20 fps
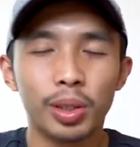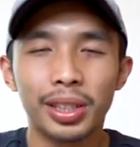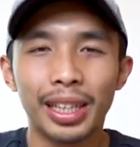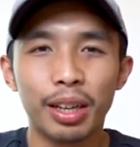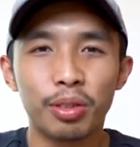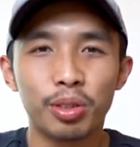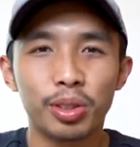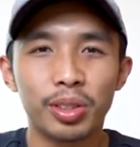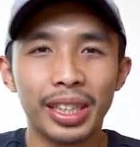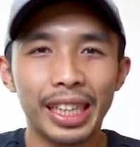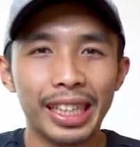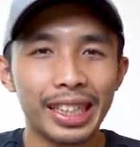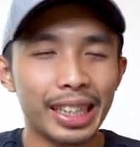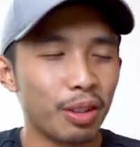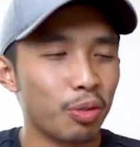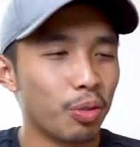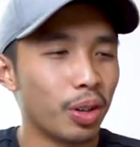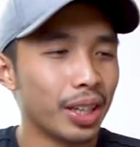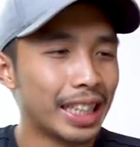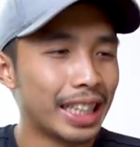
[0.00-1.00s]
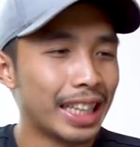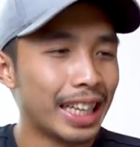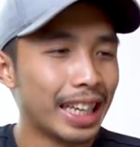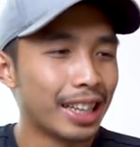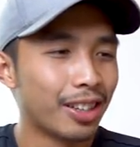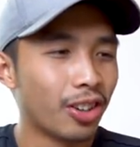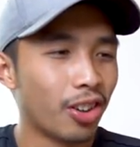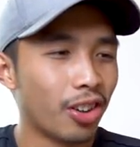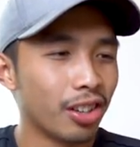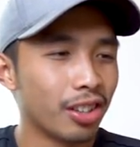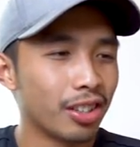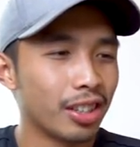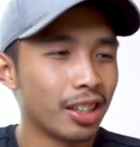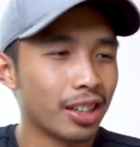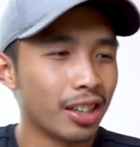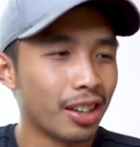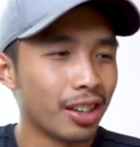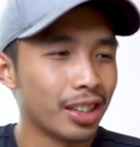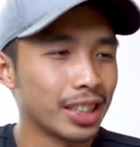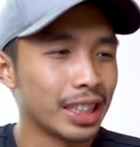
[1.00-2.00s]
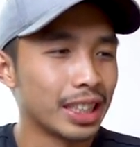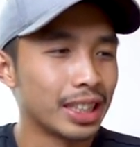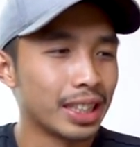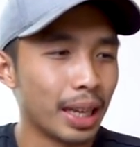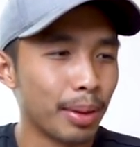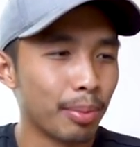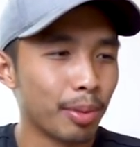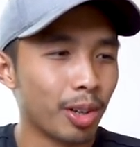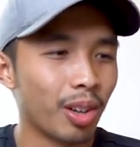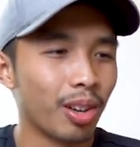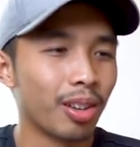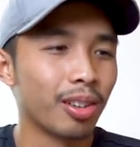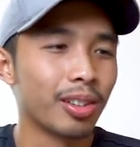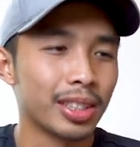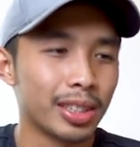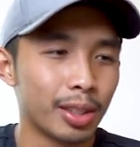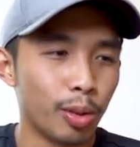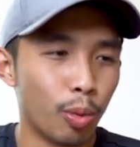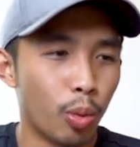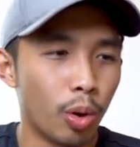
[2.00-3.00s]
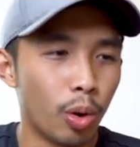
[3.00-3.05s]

what I was thinking. Why did I color the cars the same color as the